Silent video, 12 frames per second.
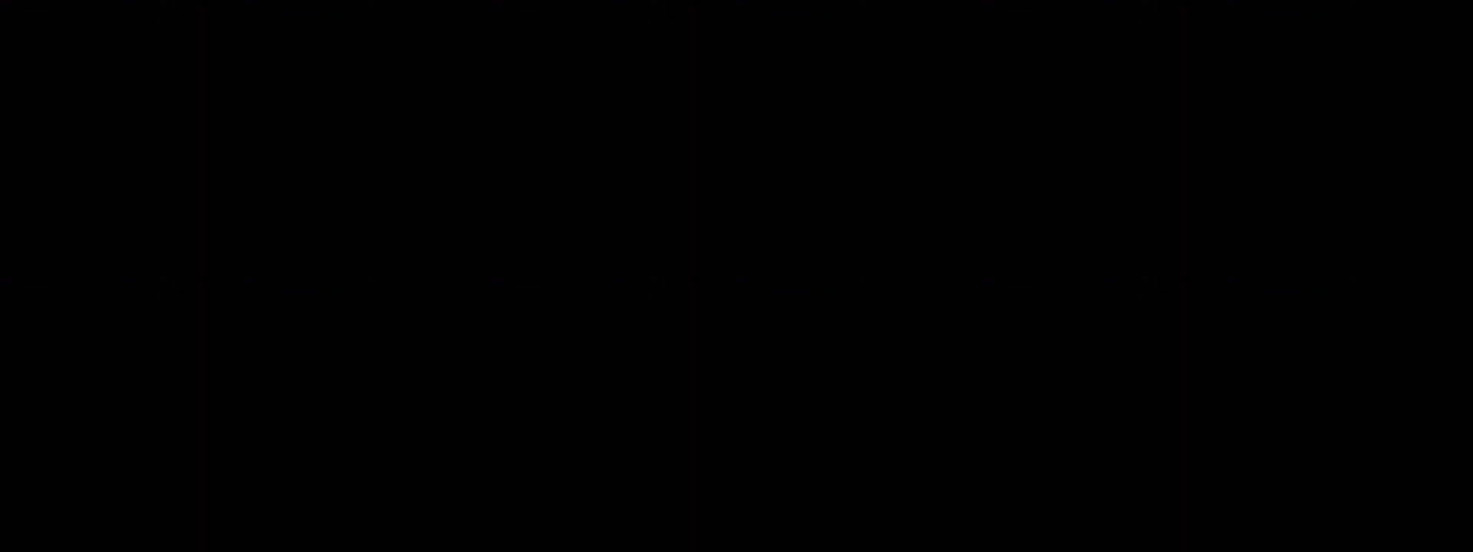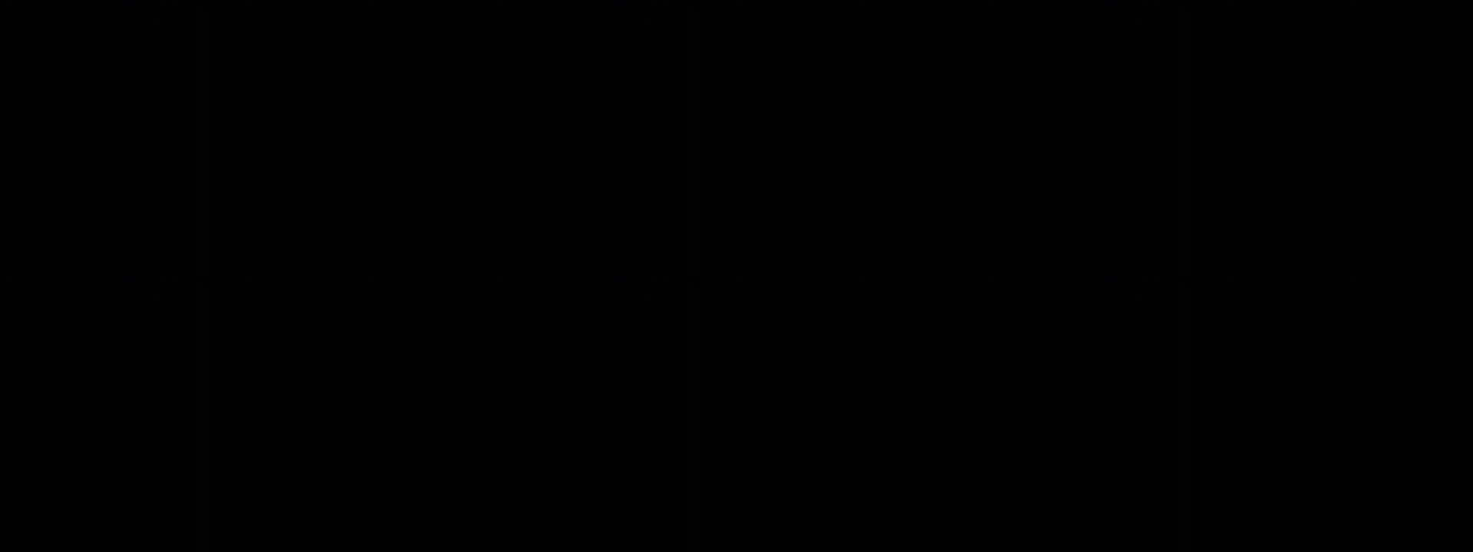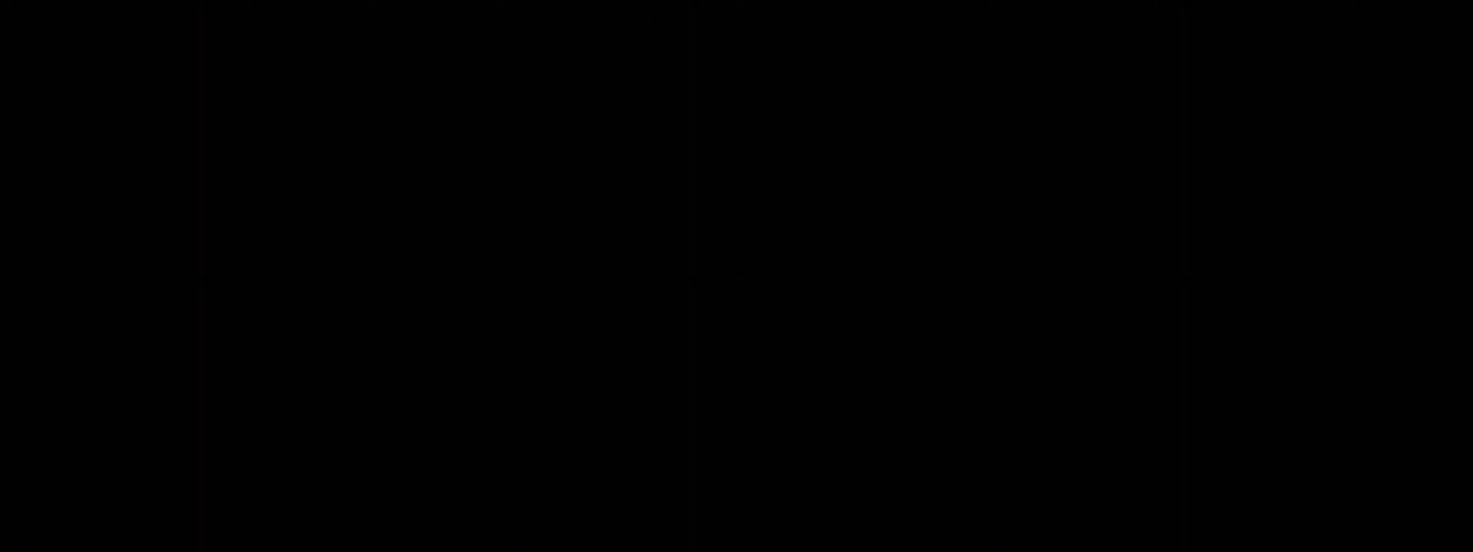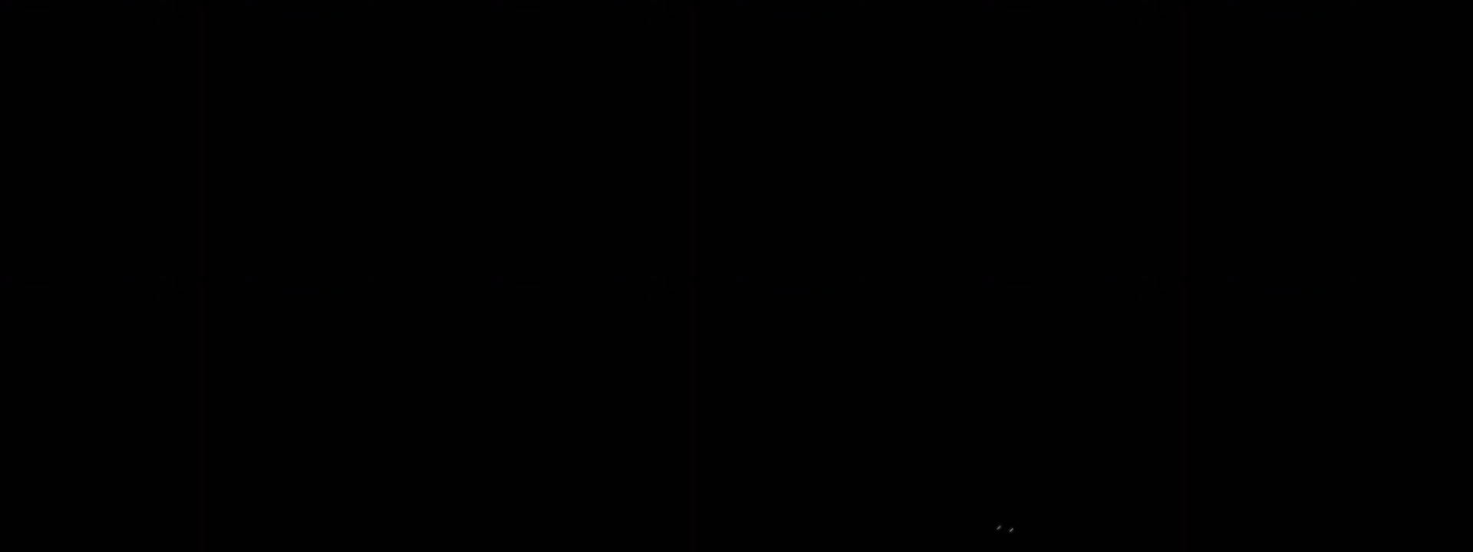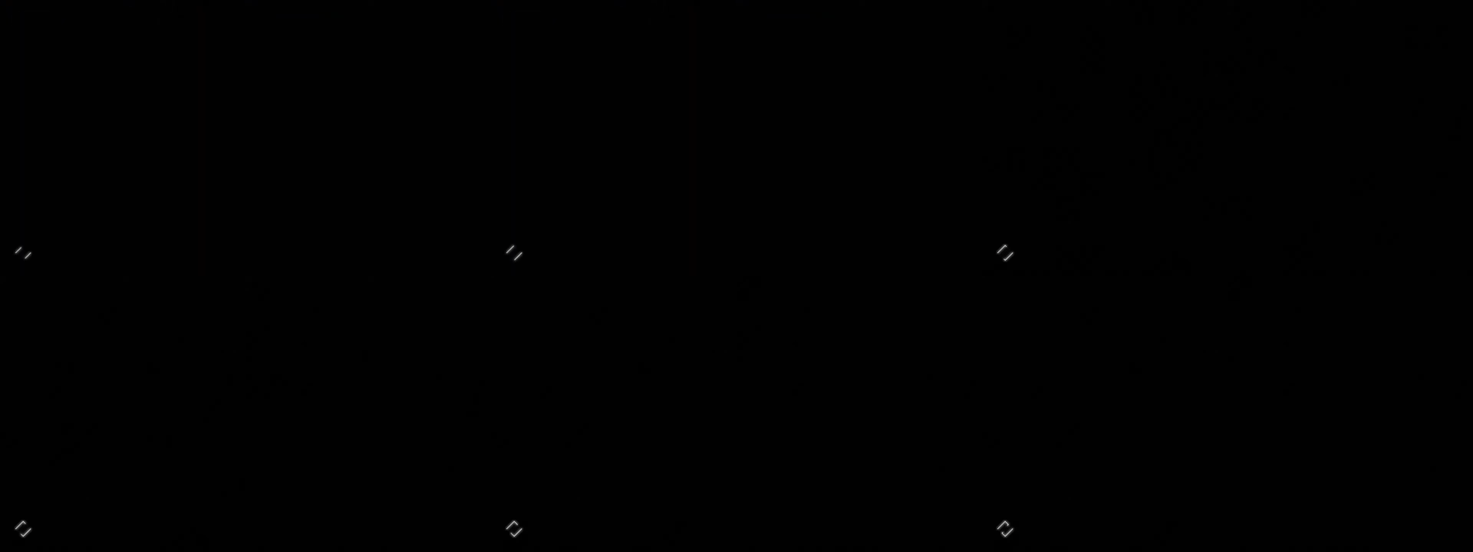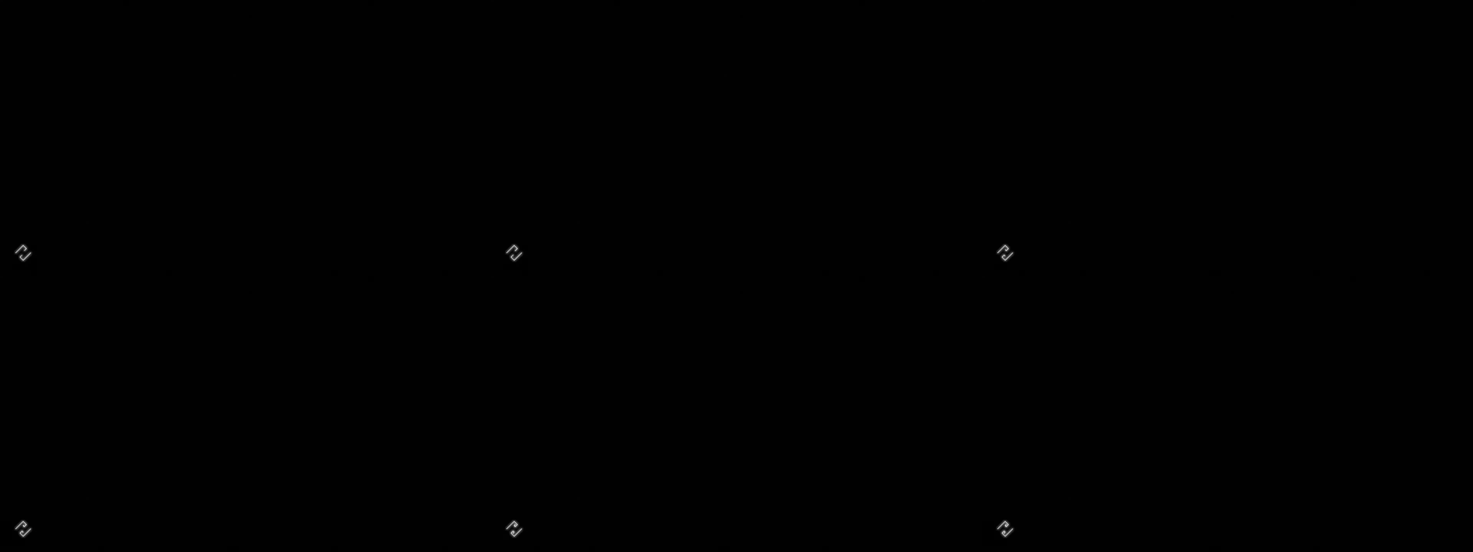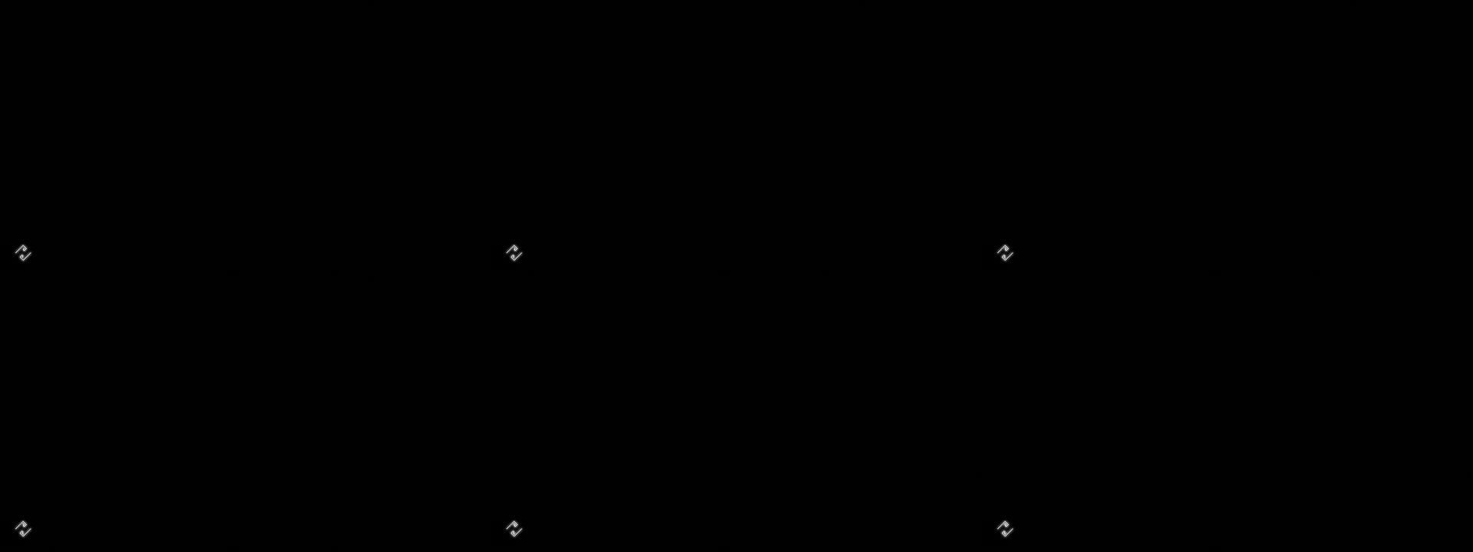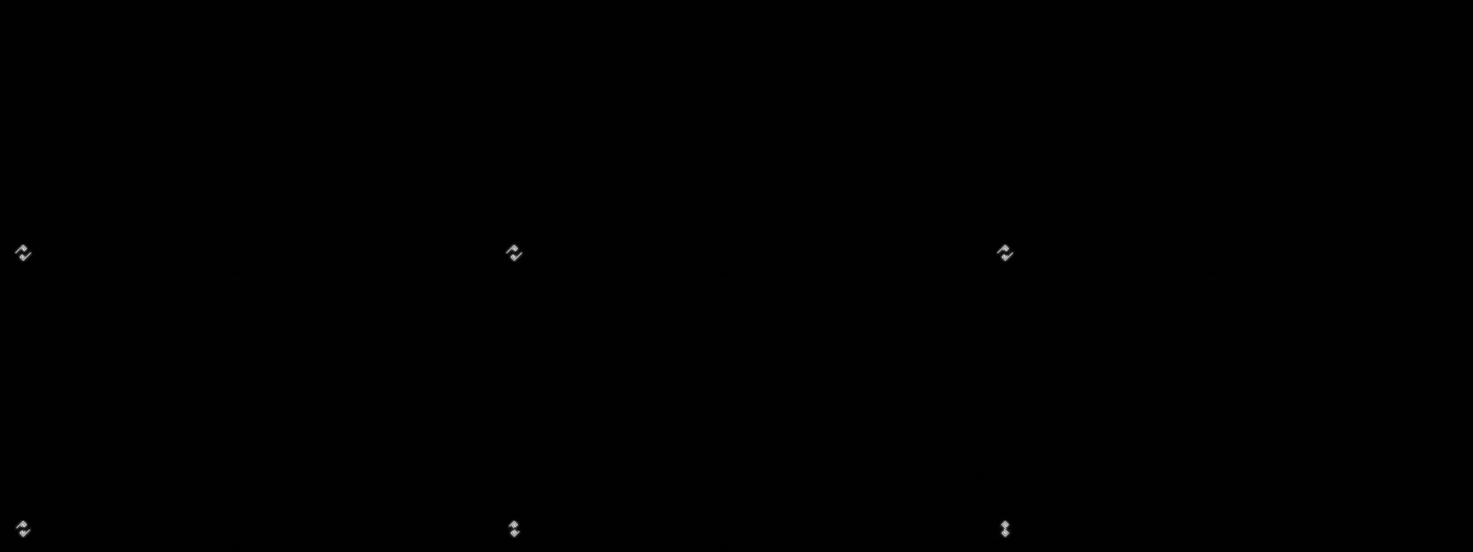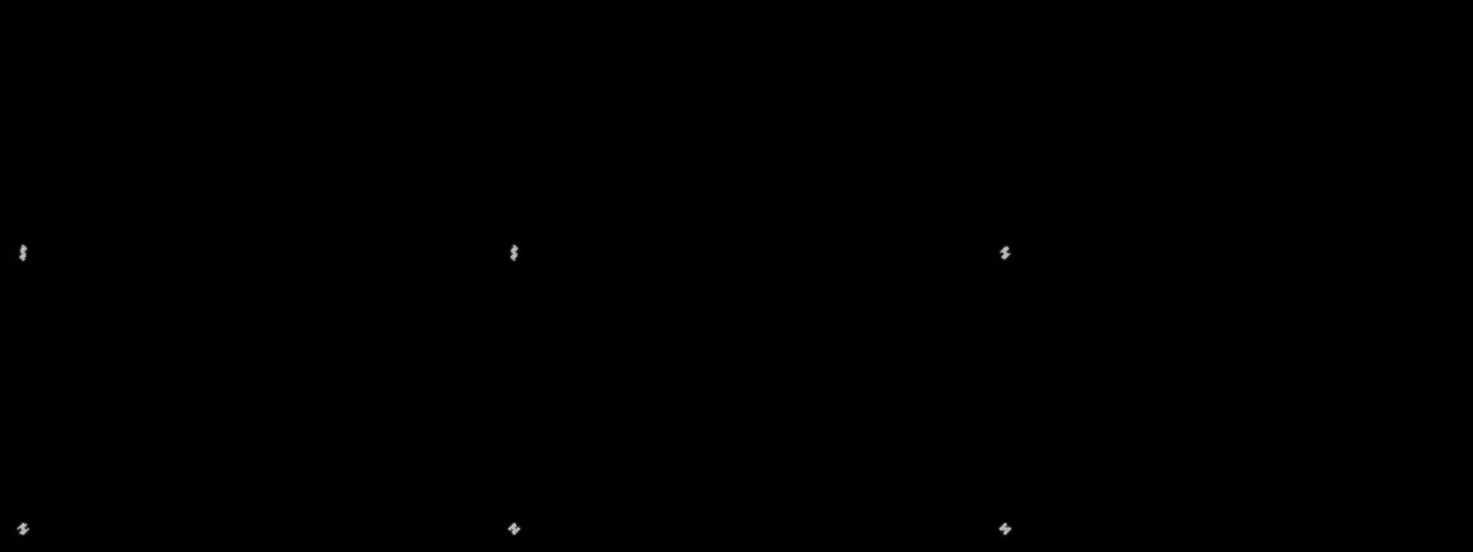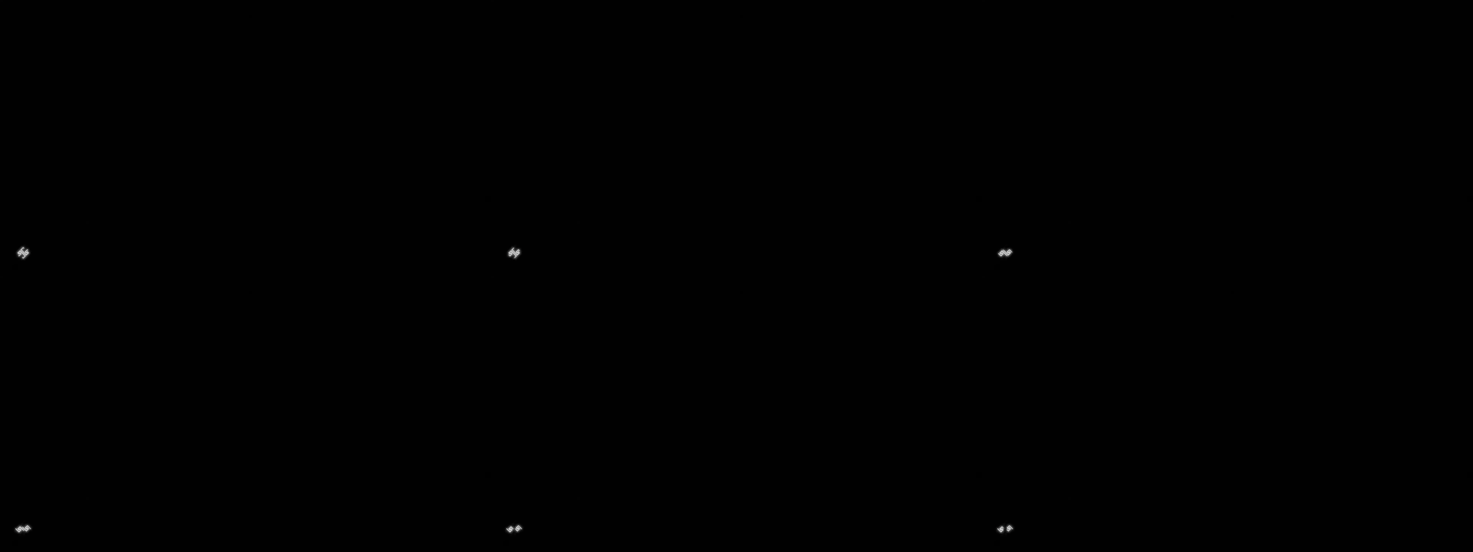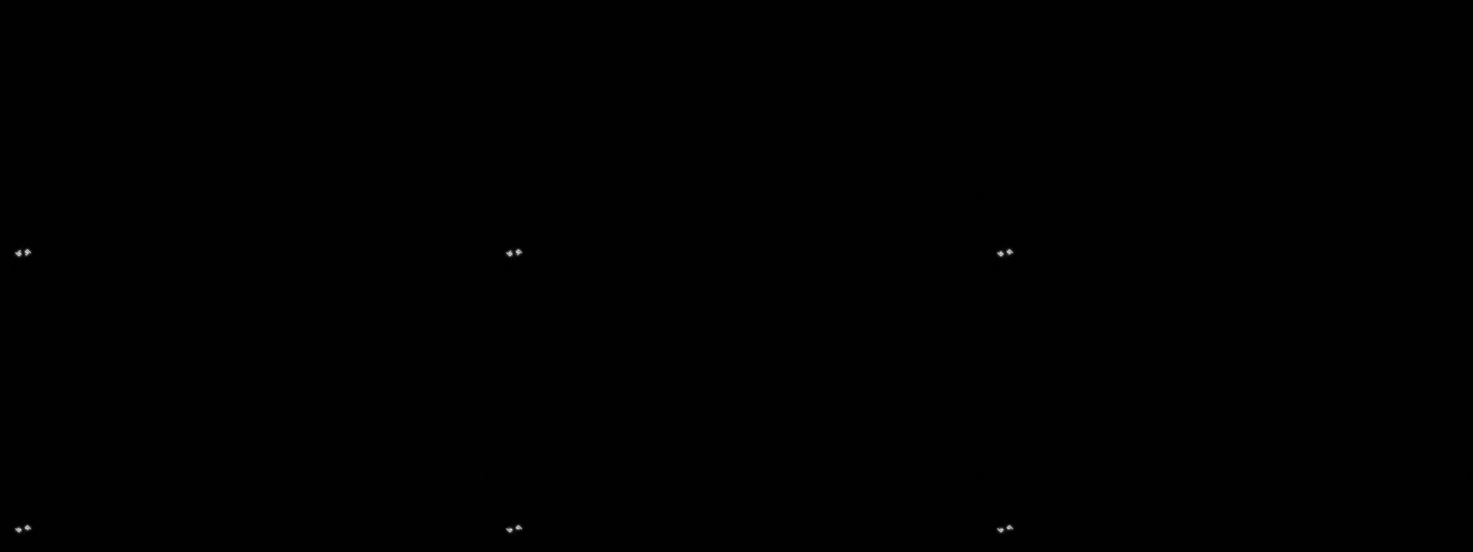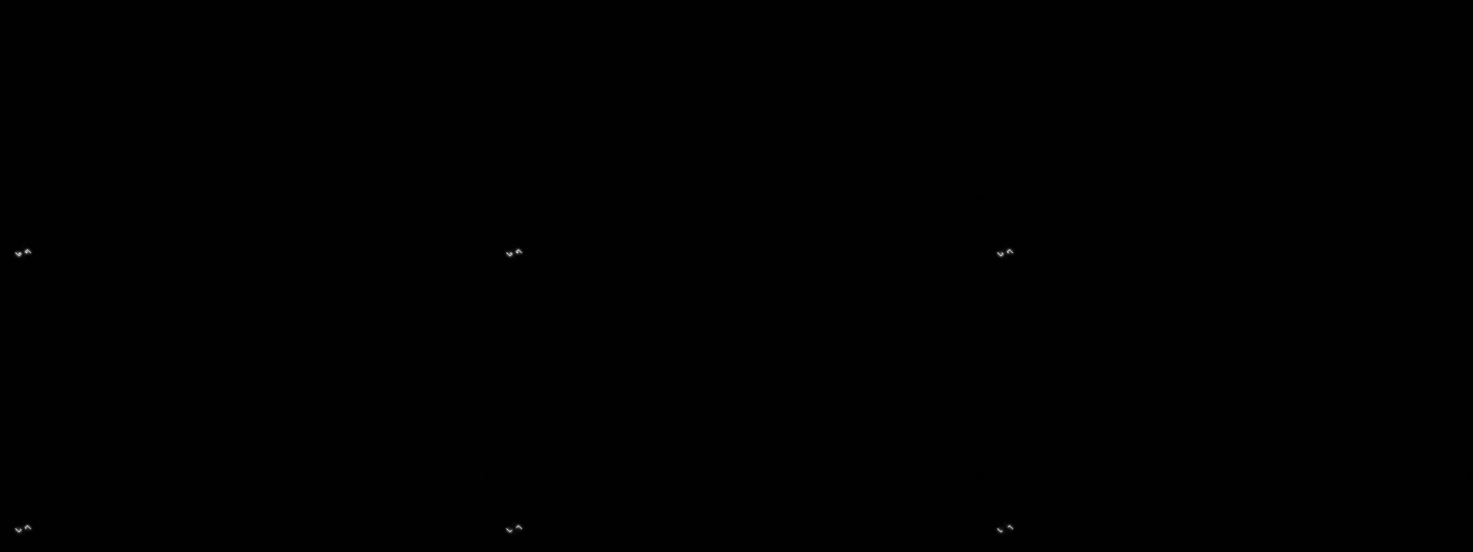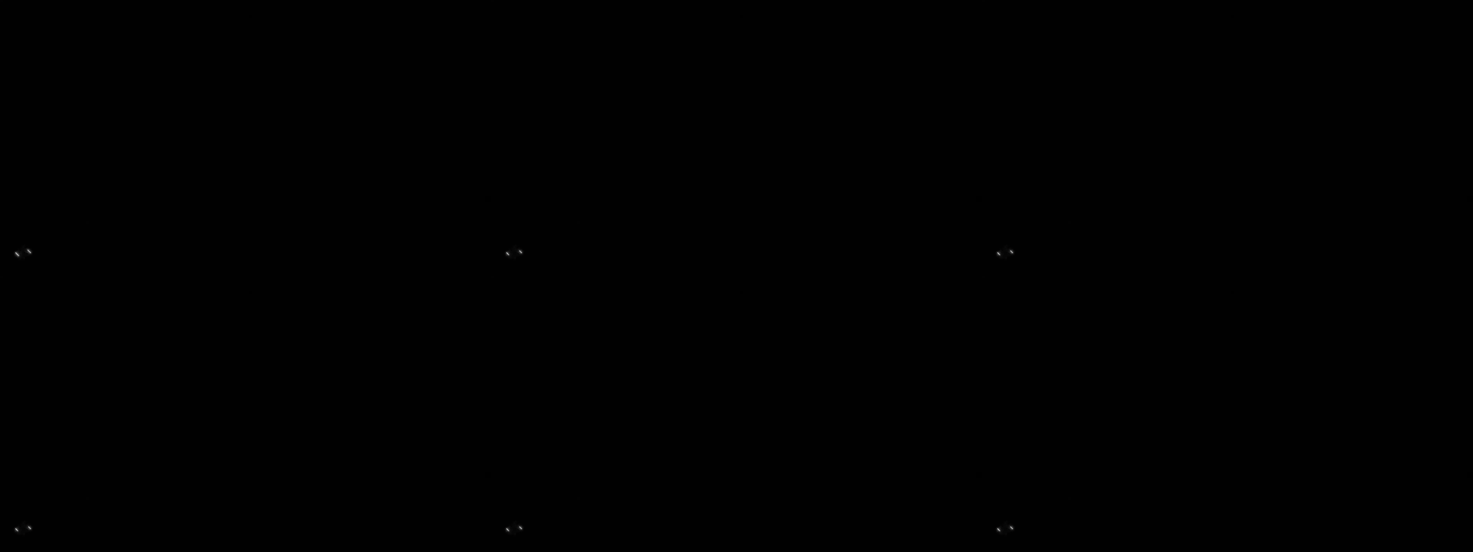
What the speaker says: [unreadable: no face in view]